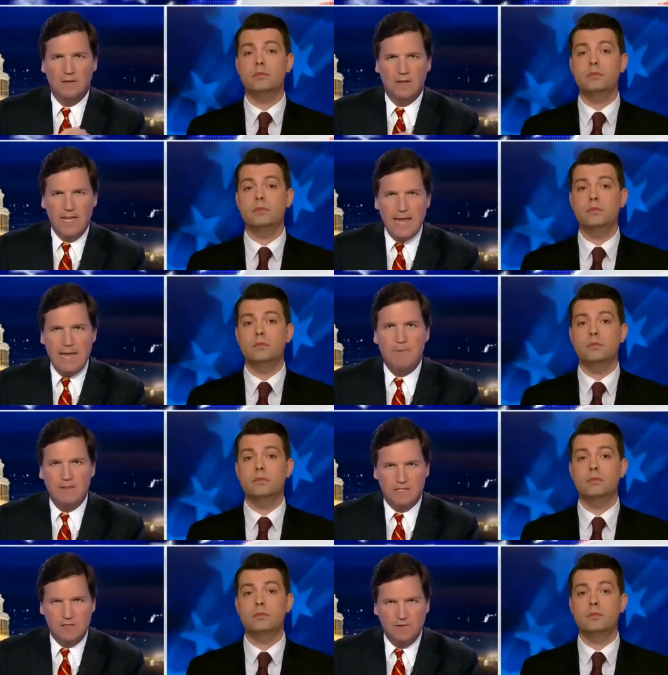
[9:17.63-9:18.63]
Speaker 1: the game, in
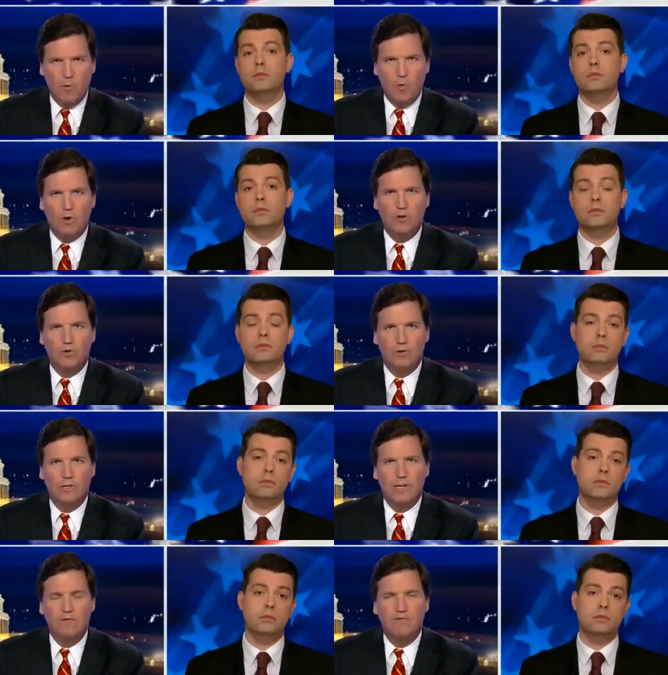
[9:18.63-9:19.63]
the civil war
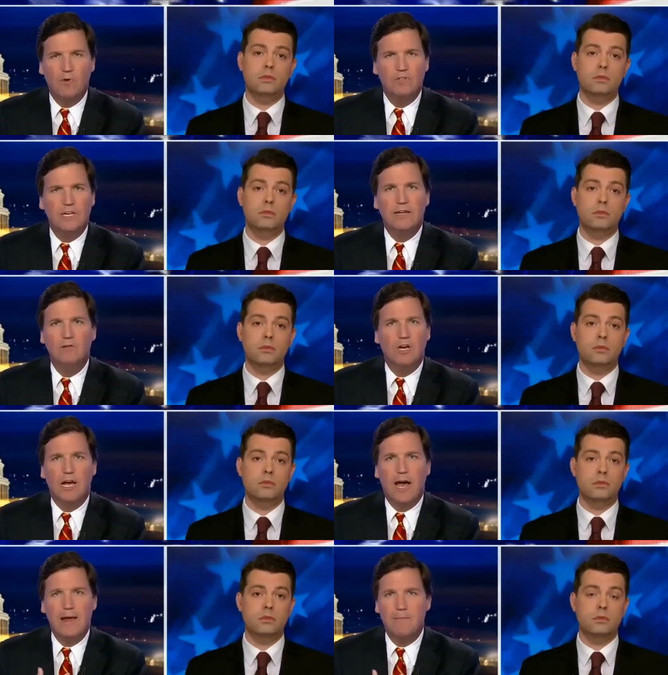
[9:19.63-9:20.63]
currently unfolding. And look,
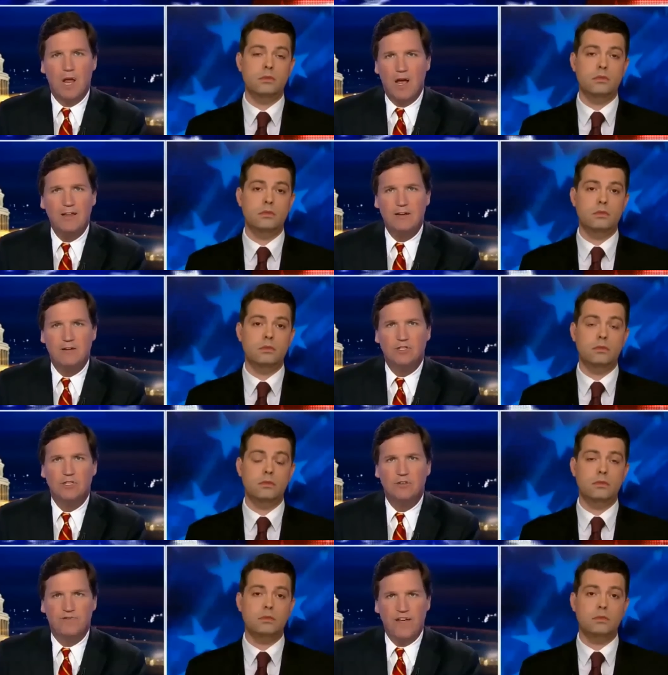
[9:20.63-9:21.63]
I am not here to
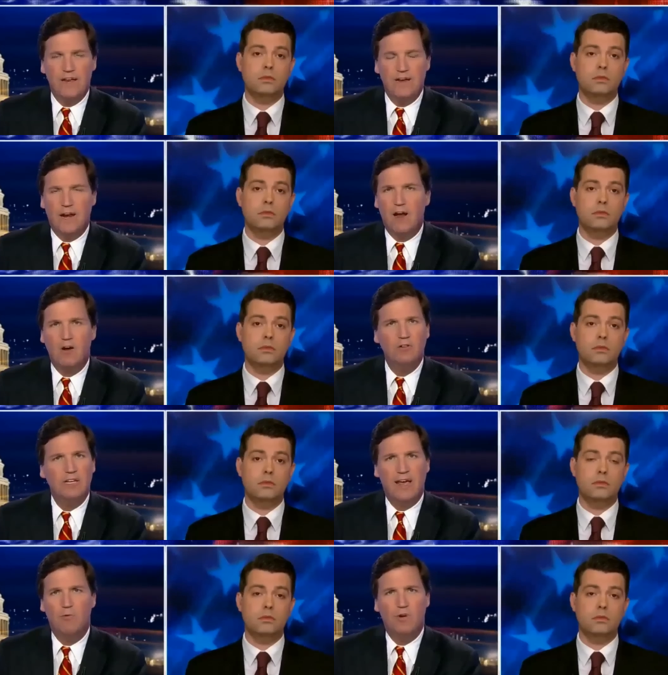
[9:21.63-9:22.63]
defend, and I hardly
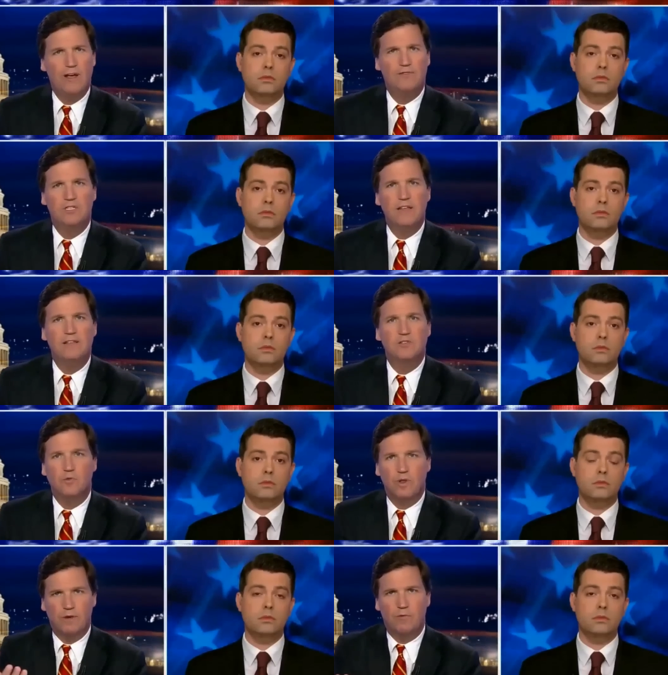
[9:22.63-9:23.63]
ha would have to say this
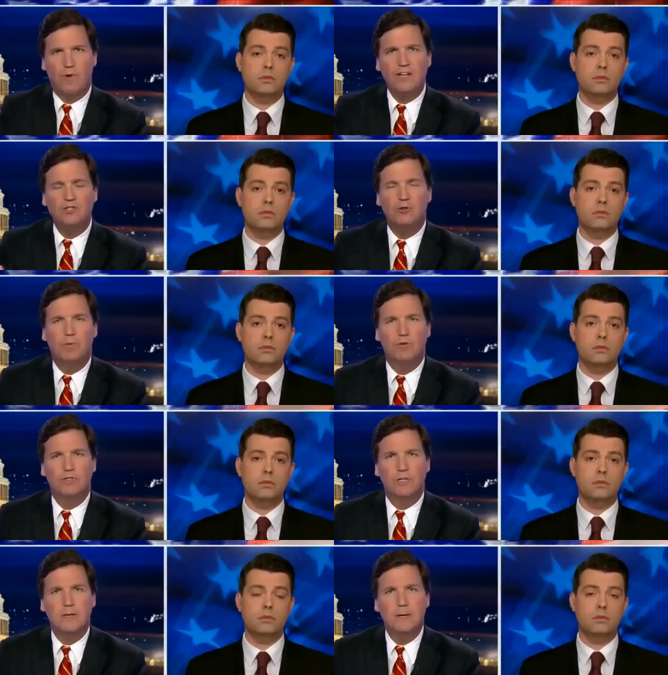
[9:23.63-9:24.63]
with a rational
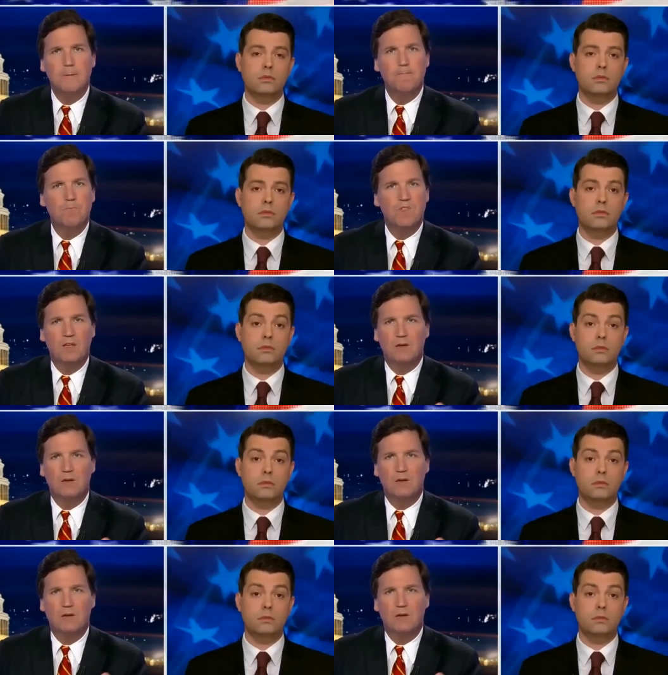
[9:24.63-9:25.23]
person, the